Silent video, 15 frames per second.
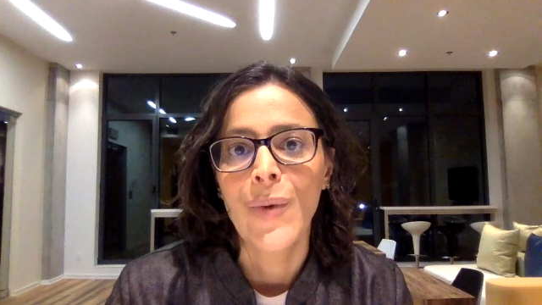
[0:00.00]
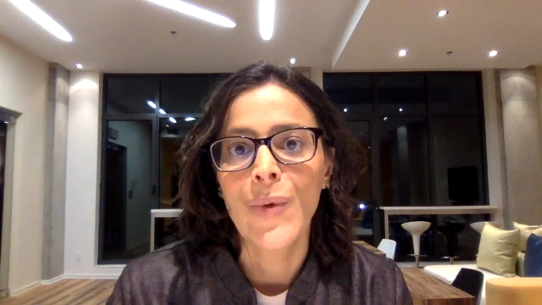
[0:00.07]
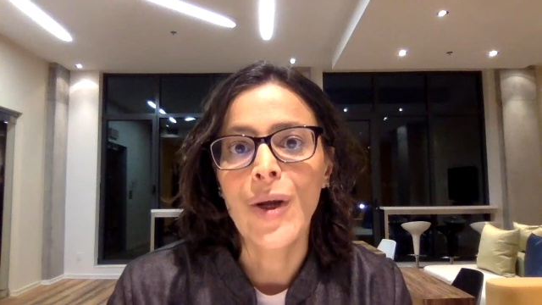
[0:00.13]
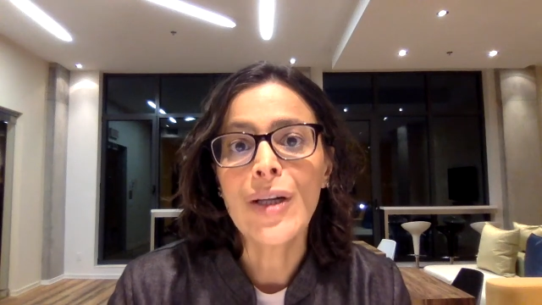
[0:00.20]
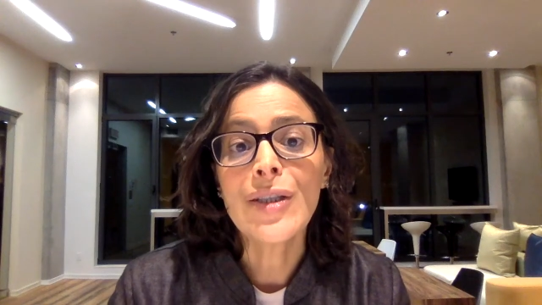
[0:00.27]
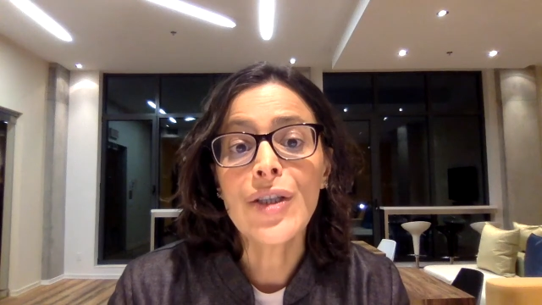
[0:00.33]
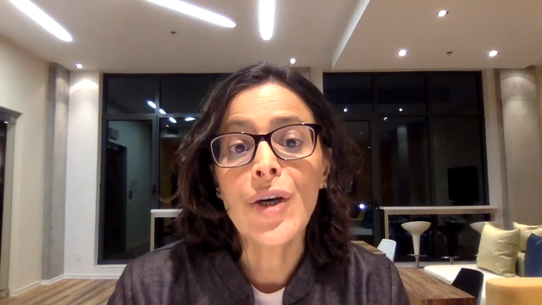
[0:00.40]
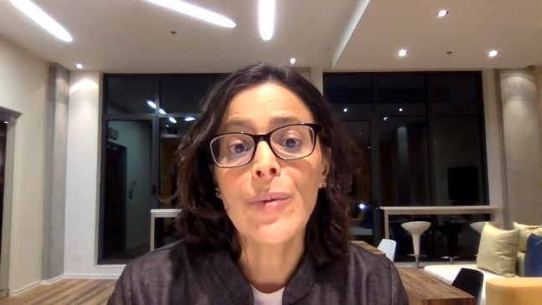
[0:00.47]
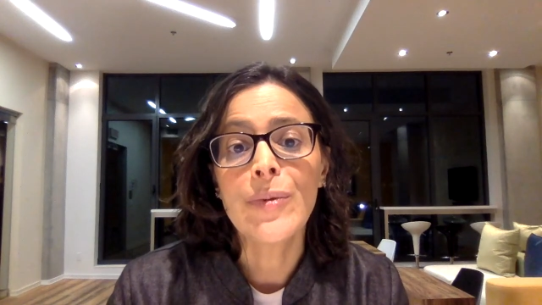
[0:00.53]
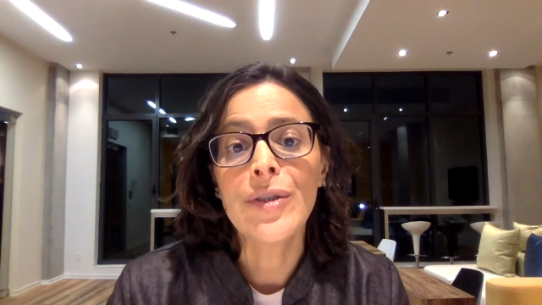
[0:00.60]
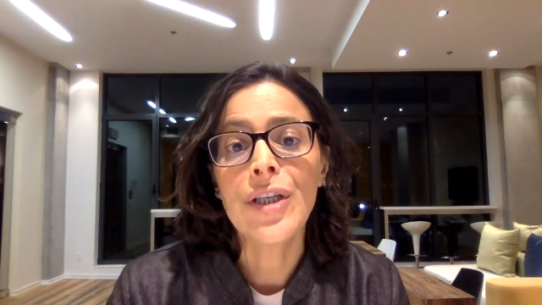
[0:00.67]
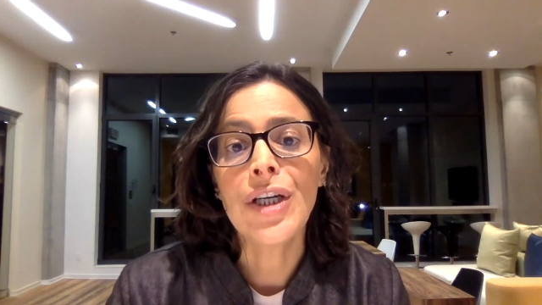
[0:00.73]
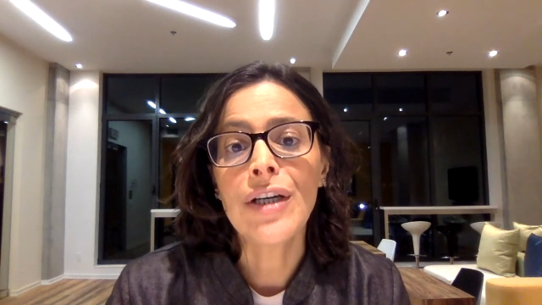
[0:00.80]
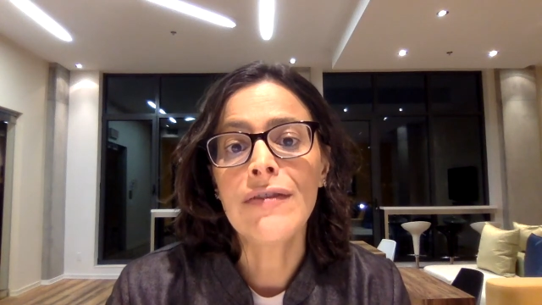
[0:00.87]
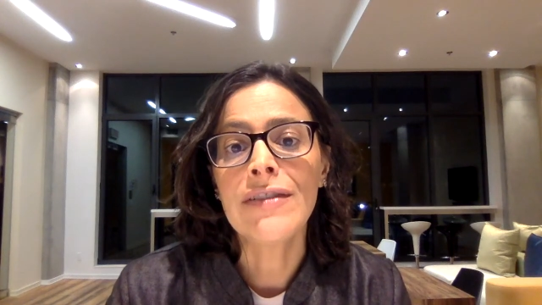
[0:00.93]
We also
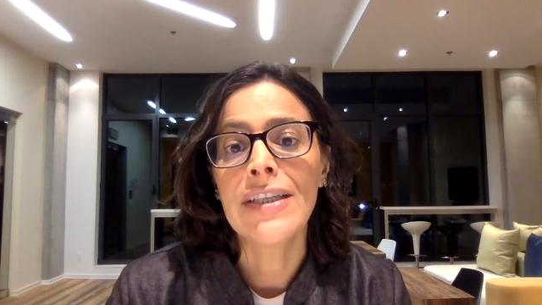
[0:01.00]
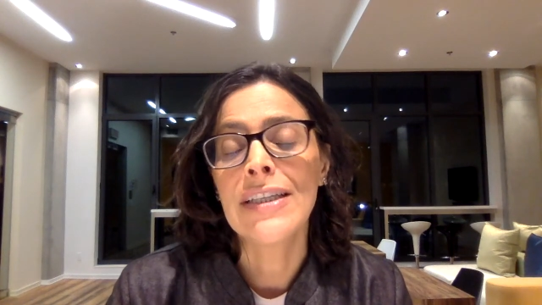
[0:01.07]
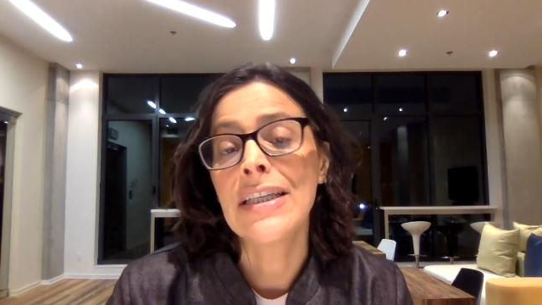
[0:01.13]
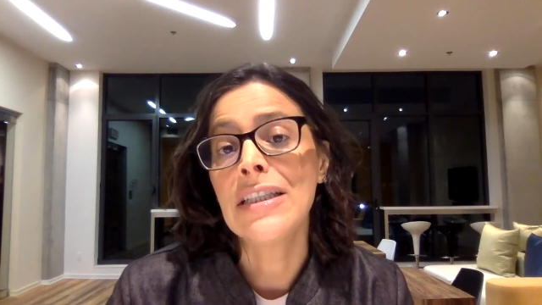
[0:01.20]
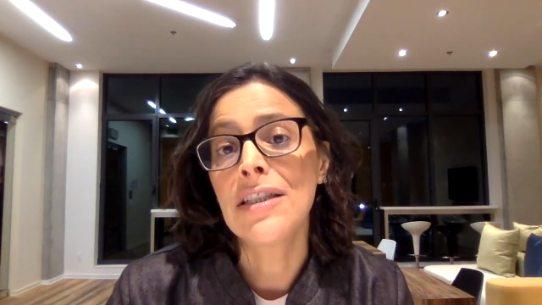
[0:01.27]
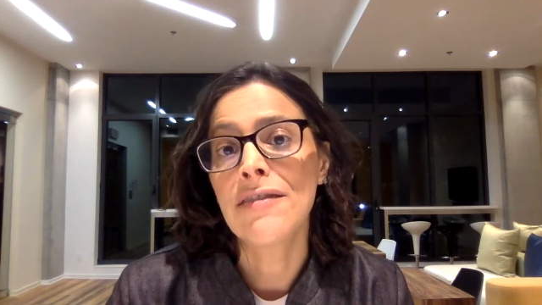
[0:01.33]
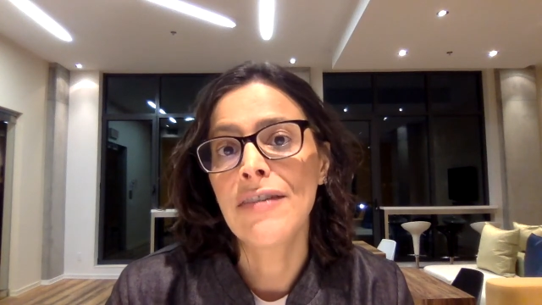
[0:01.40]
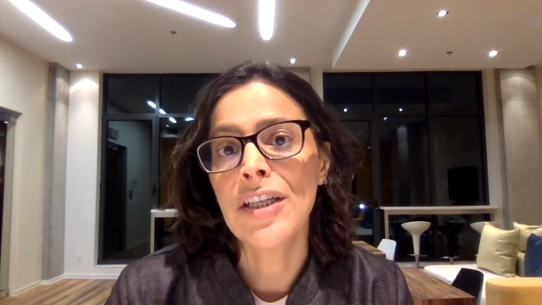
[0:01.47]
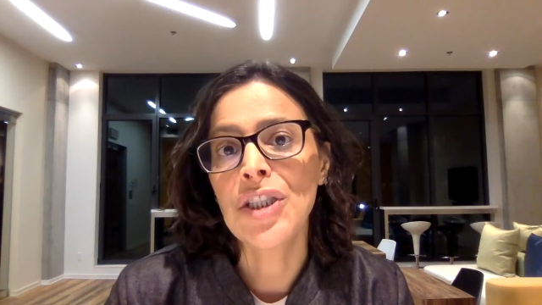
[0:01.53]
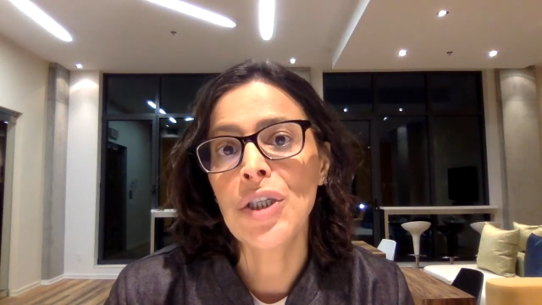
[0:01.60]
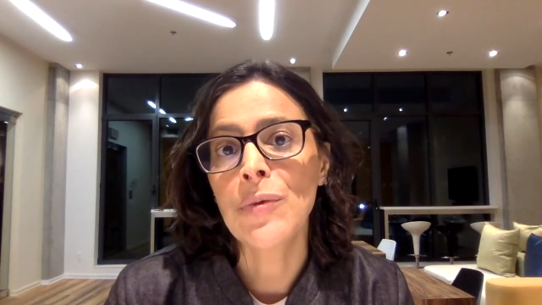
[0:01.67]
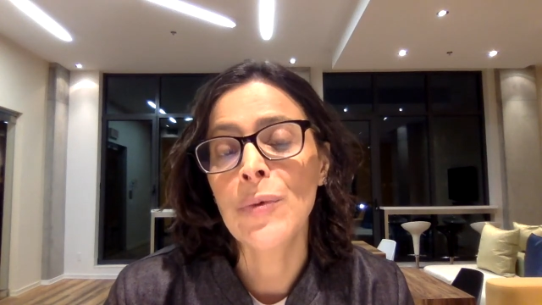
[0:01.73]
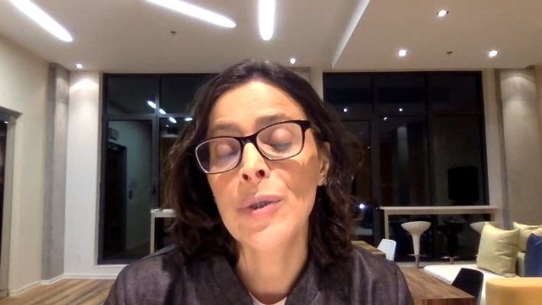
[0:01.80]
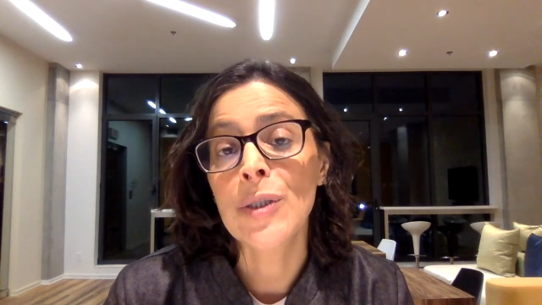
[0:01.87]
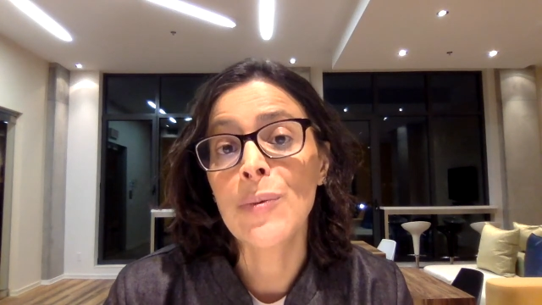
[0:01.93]
observed that the
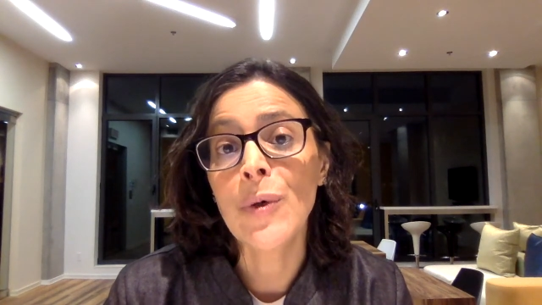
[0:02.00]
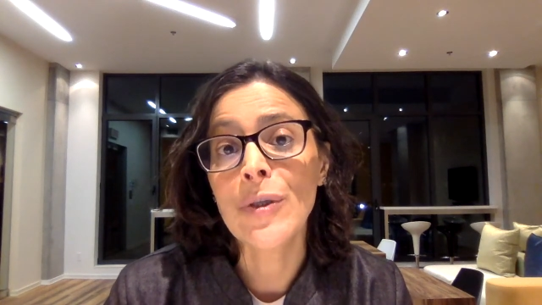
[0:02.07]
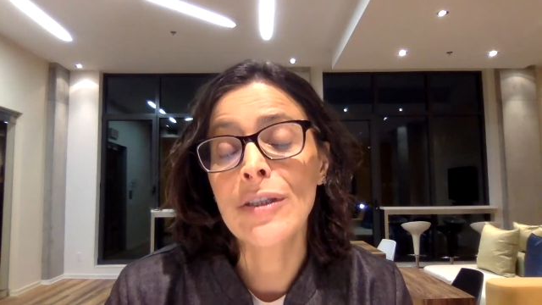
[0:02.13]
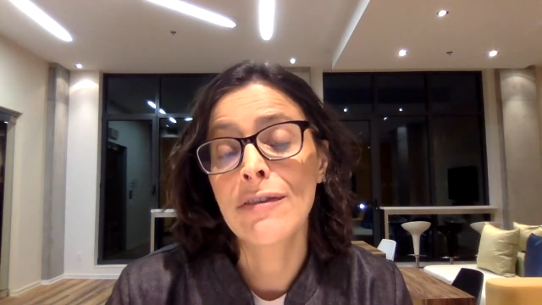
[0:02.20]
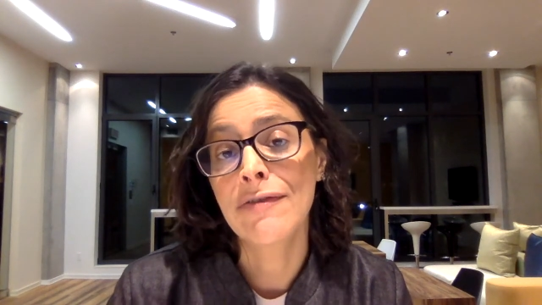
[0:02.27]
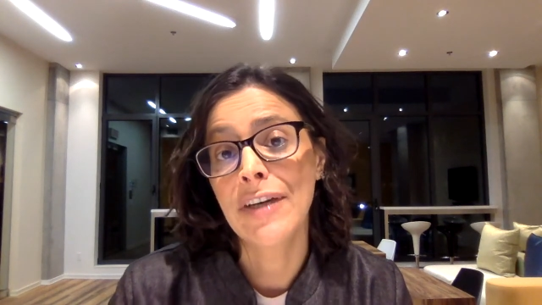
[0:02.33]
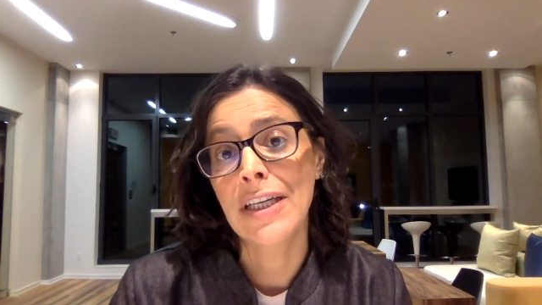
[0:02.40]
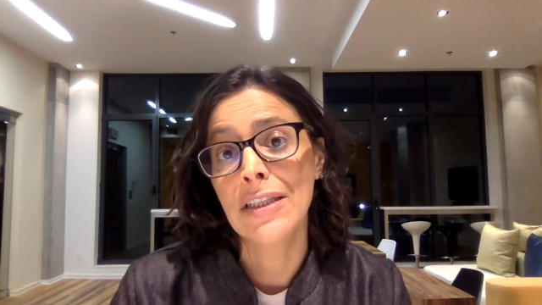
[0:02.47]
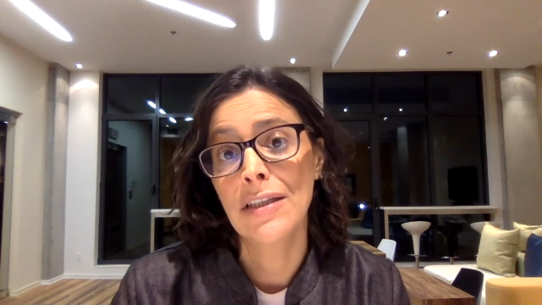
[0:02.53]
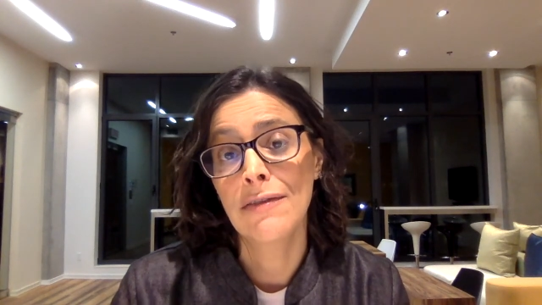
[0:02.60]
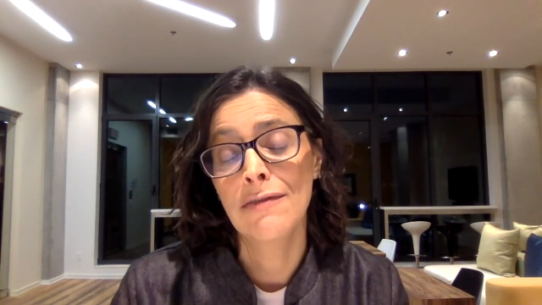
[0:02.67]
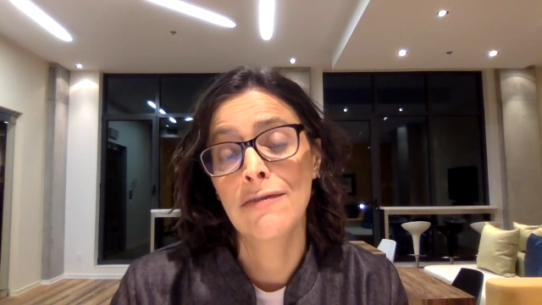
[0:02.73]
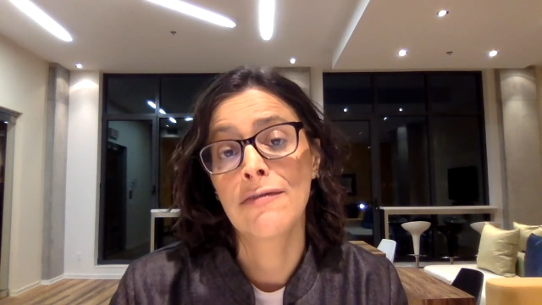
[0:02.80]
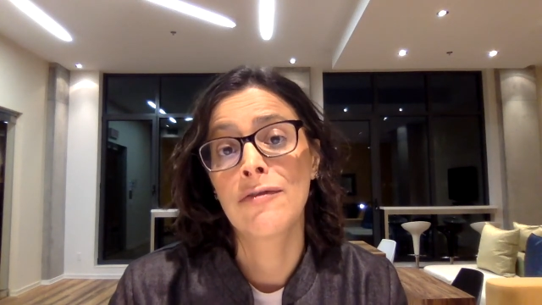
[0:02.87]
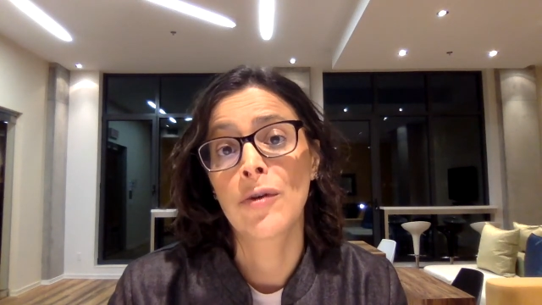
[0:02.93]
intervention was most effective
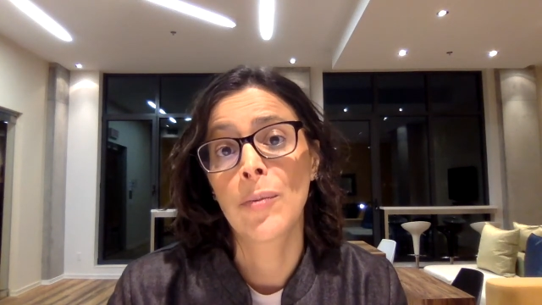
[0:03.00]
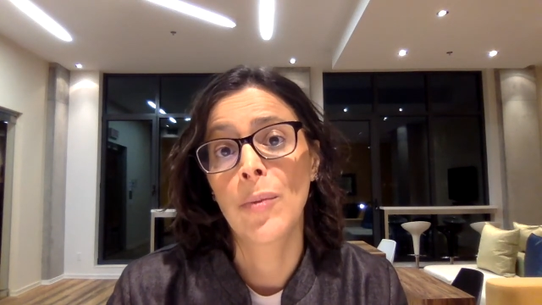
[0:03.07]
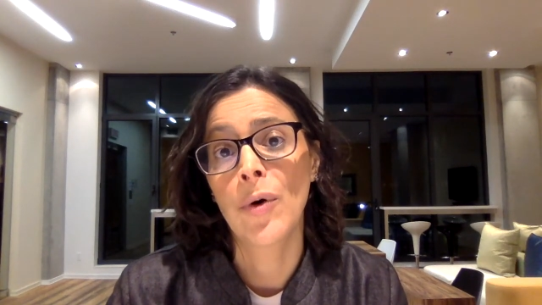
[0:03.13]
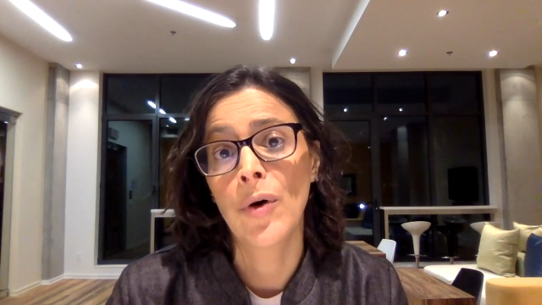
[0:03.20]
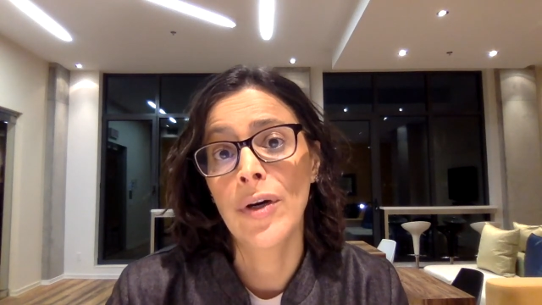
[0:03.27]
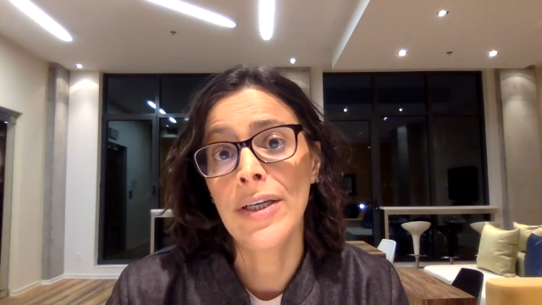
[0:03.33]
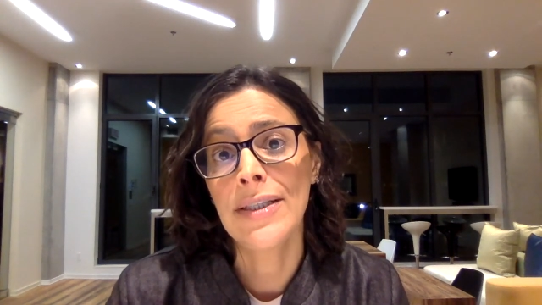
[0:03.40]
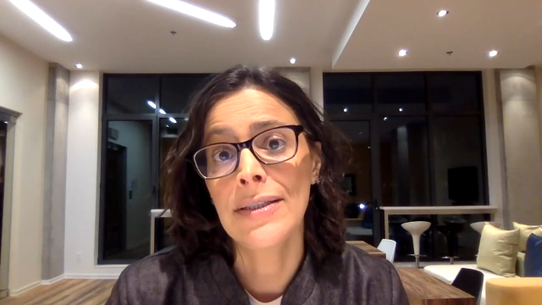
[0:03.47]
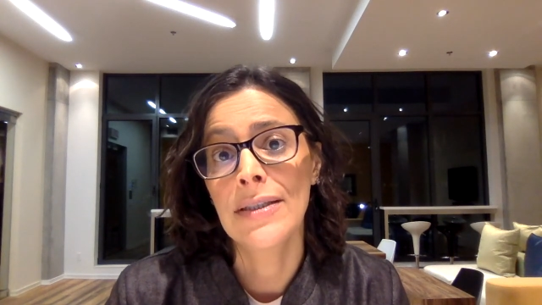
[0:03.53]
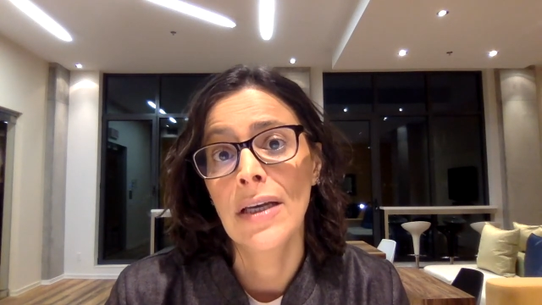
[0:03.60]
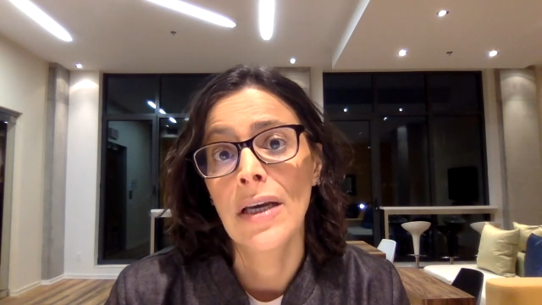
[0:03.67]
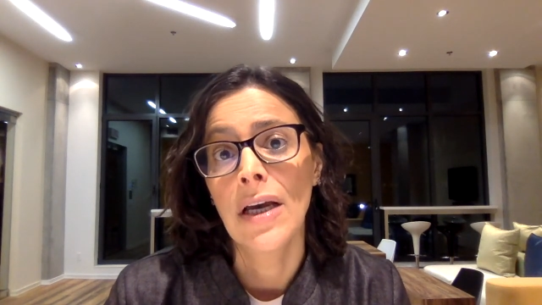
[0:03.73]
for boys